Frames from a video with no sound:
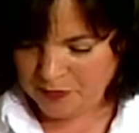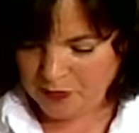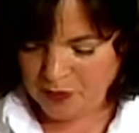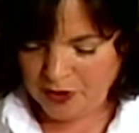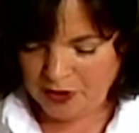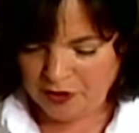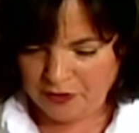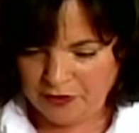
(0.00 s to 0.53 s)

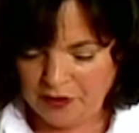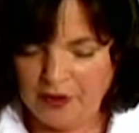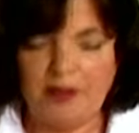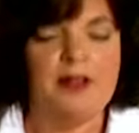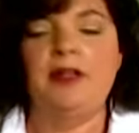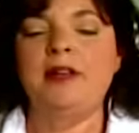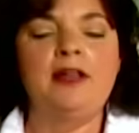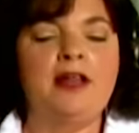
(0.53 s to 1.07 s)
Wonderful.
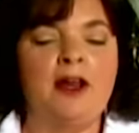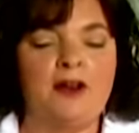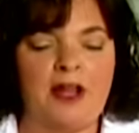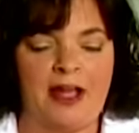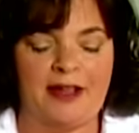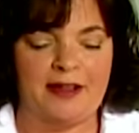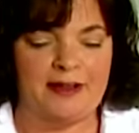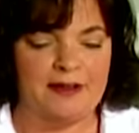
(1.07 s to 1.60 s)

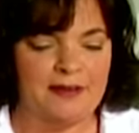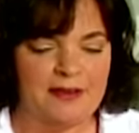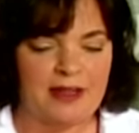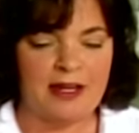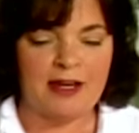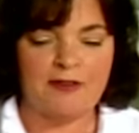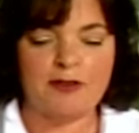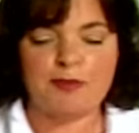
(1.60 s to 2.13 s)
Okay,
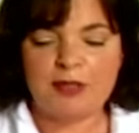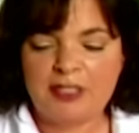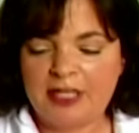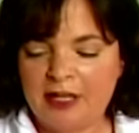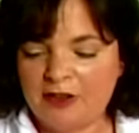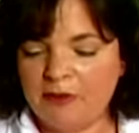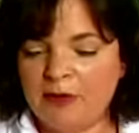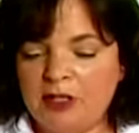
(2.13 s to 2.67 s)
then I have to put
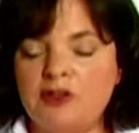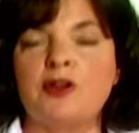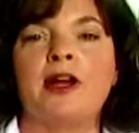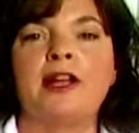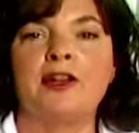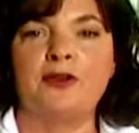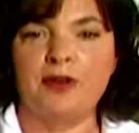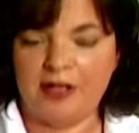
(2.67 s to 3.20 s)
together my
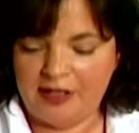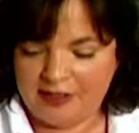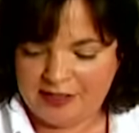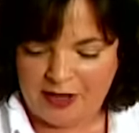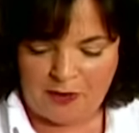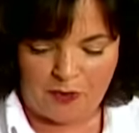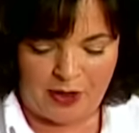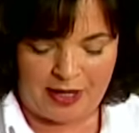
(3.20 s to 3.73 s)
dry ingredients
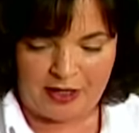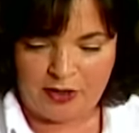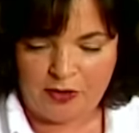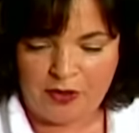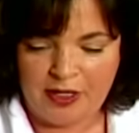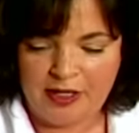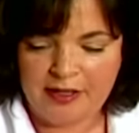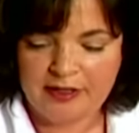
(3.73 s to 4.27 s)
and wet
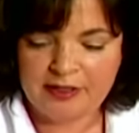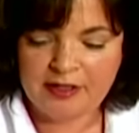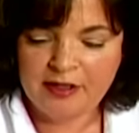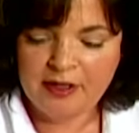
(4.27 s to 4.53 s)
ingredients.